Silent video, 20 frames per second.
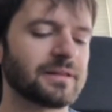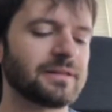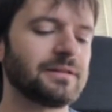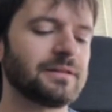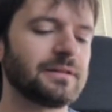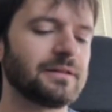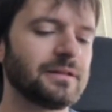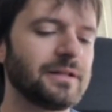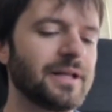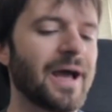
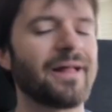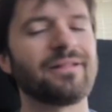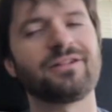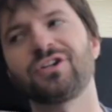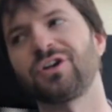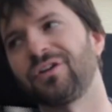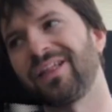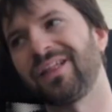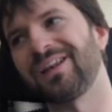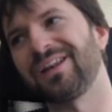Yeah,
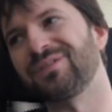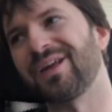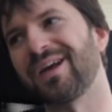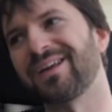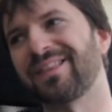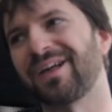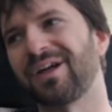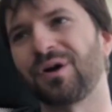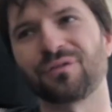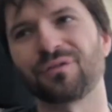sure, then you take
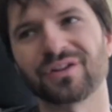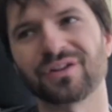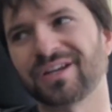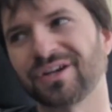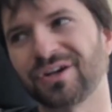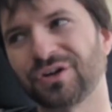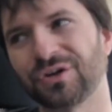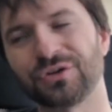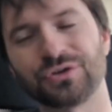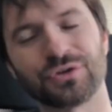that over like
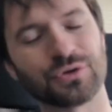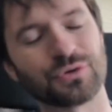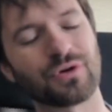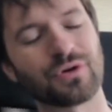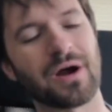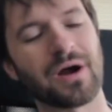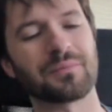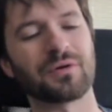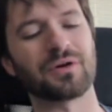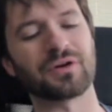a good
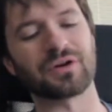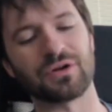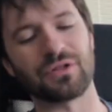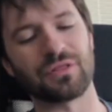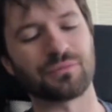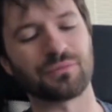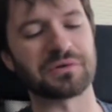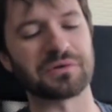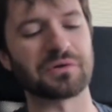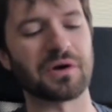2-drop or a good
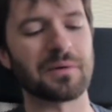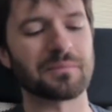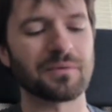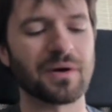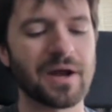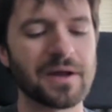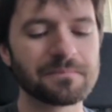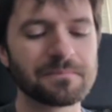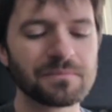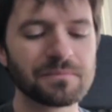3-drop,
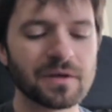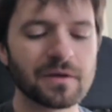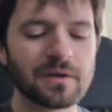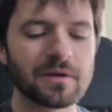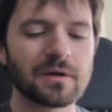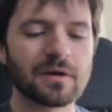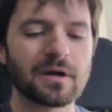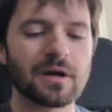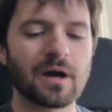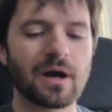right?
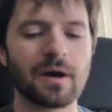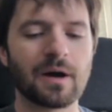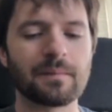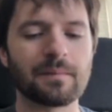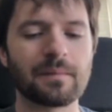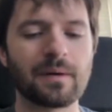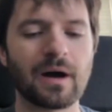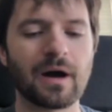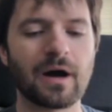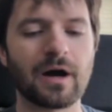
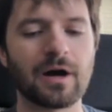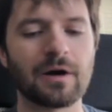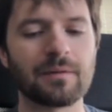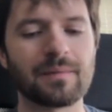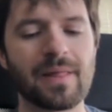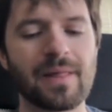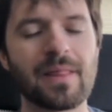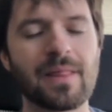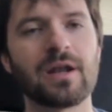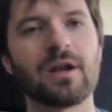
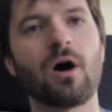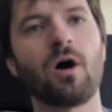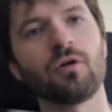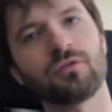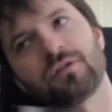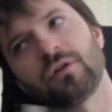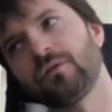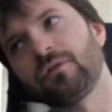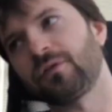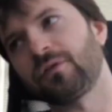And then
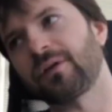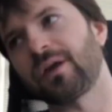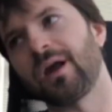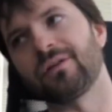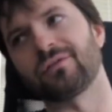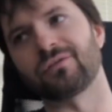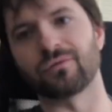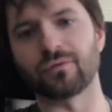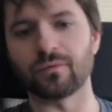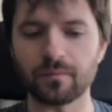also there's the
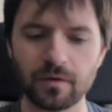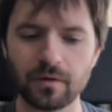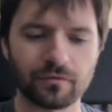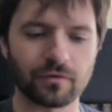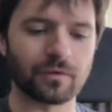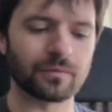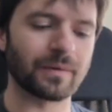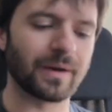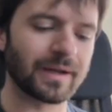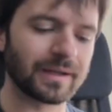case of
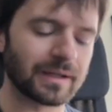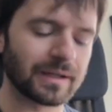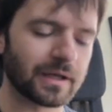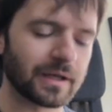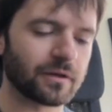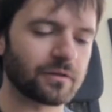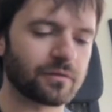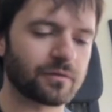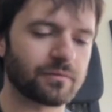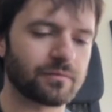removal, right? Like
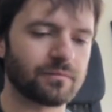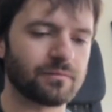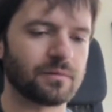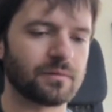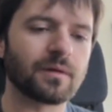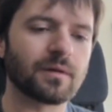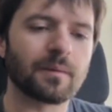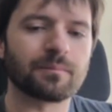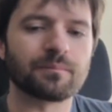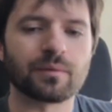it's
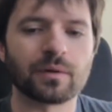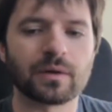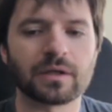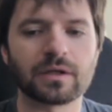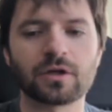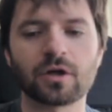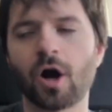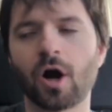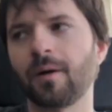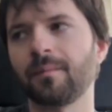a pretty
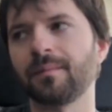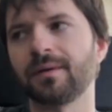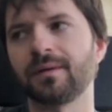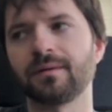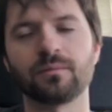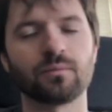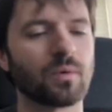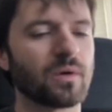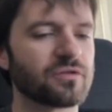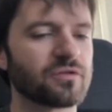
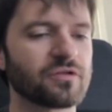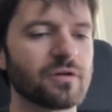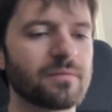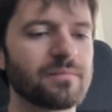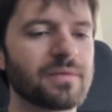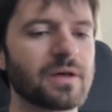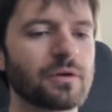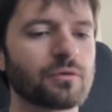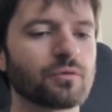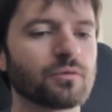common wisdom
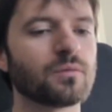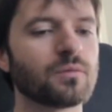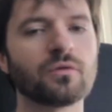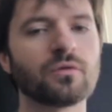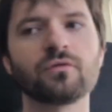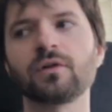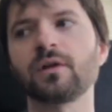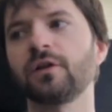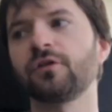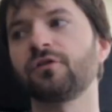that
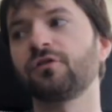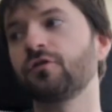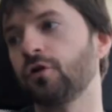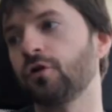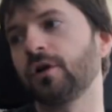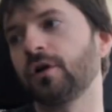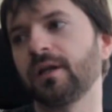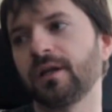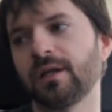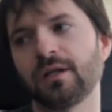removal is
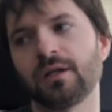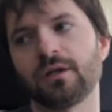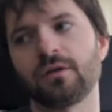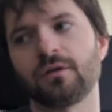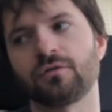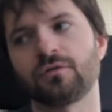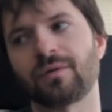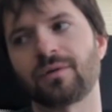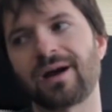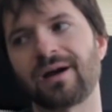good in
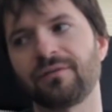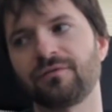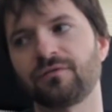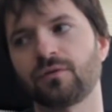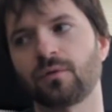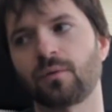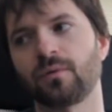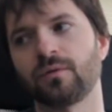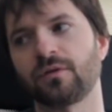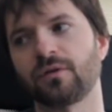draft
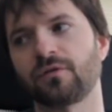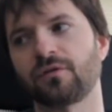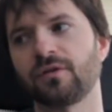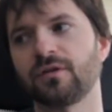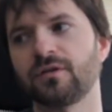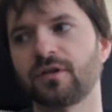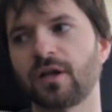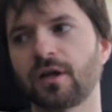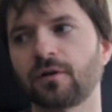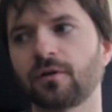or just in
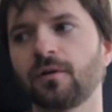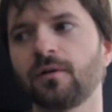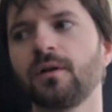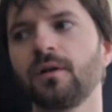general.